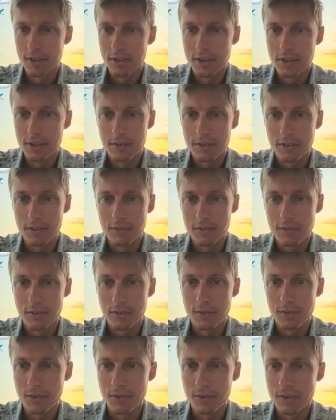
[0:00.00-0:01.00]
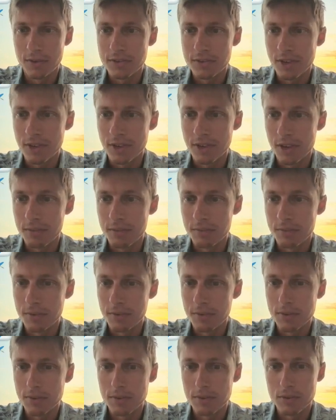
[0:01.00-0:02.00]
for the first time,
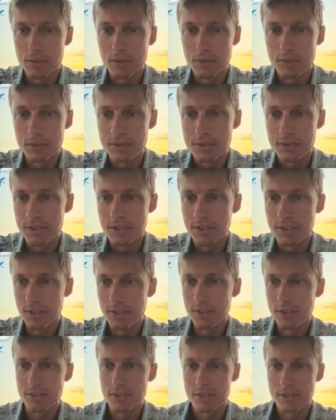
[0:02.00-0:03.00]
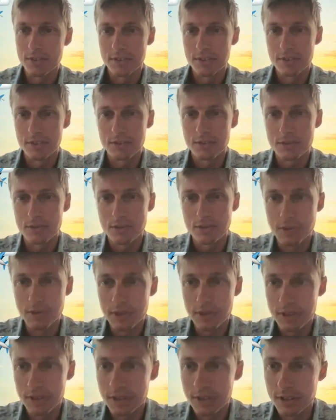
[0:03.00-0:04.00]
you'll see this screen
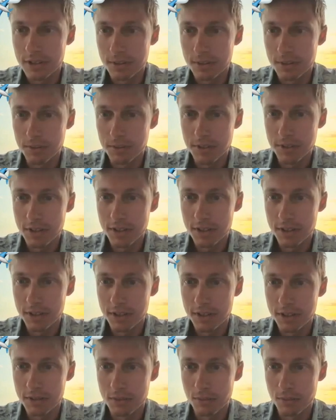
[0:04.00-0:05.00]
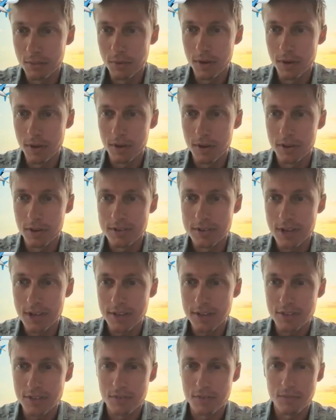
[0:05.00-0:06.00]
in the beginning where it's asking
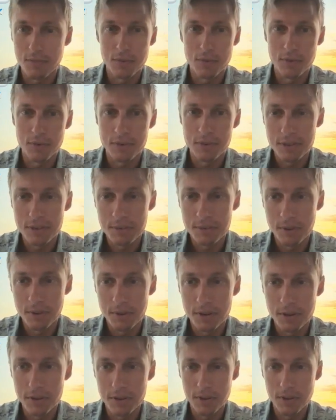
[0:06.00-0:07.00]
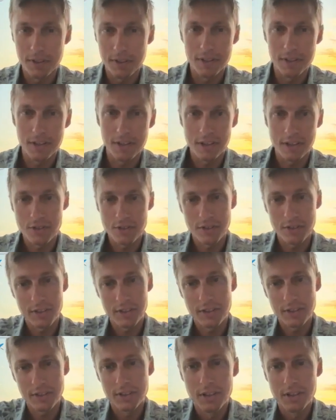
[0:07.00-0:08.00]
for your email and connection key.
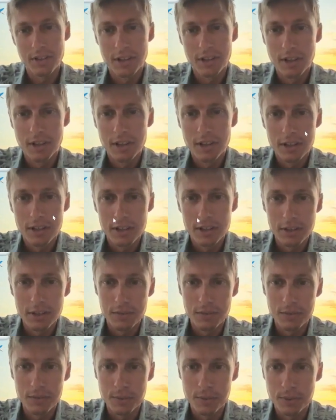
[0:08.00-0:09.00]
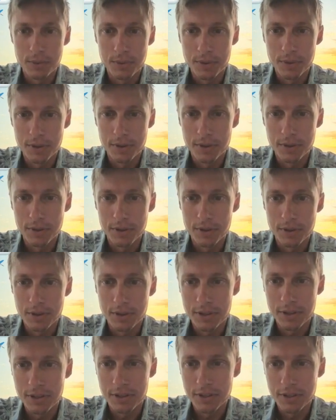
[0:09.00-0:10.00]
If you're
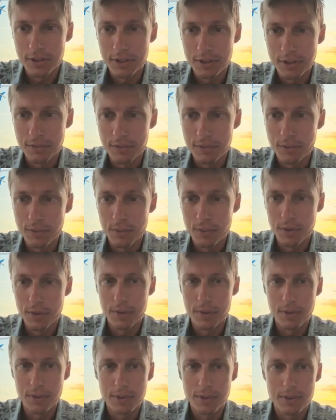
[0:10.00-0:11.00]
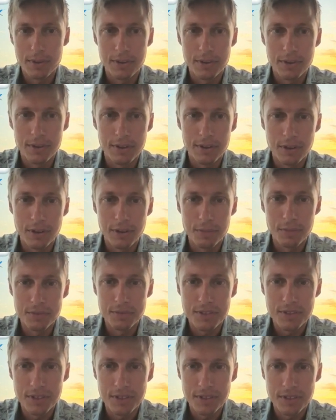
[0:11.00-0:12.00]
here for the
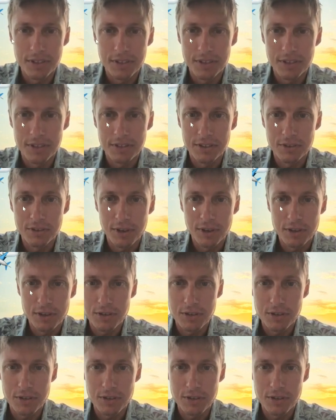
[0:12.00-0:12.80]
Obsidian integration,